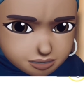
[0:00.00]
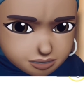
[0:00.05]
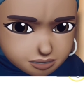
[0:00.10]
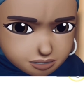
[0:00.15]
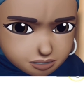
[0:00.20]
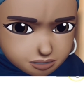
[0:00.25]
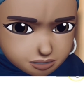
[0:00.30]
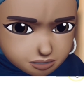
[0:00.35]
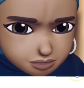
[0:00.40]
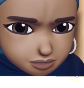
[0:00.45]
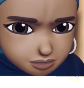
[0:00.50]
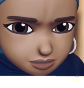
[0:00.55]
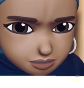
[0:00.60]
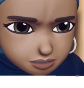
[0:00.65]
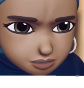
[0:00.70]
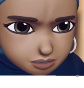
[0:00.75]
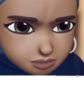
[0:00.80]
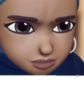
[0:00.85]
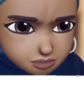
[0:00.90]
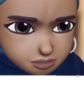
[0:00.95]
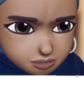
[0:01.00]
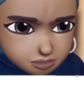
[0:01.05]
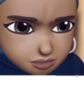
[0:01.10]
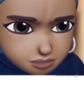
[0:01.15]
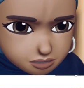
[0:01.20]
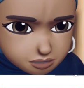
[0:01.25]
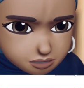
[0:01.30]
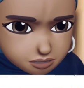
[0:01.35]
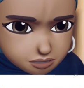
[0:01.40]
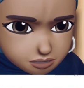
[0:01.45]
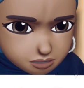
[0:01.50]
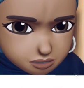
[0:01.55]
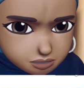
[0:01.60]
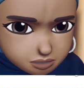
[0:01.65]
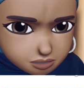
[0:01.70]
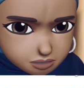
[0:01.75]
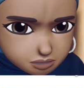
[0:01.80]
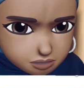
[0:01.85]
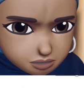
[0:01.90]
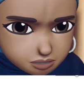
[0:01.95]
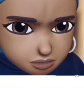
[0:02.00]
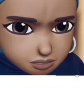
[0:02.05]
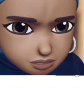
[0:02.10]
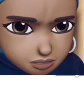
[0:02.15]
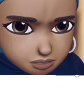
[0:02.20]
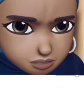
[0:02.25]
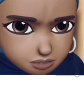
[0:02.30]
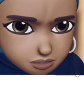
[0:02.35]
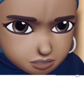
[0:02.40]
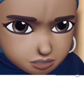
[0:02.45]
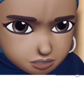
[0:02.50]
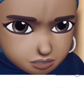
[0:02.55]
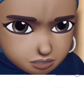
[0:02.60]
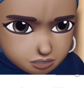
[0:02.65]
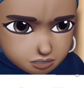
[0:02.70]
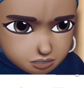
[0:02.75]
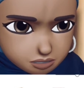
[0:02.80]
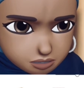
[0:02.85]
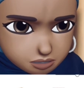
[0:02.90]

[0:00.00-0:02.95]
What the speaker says: No one is speaking in this clip.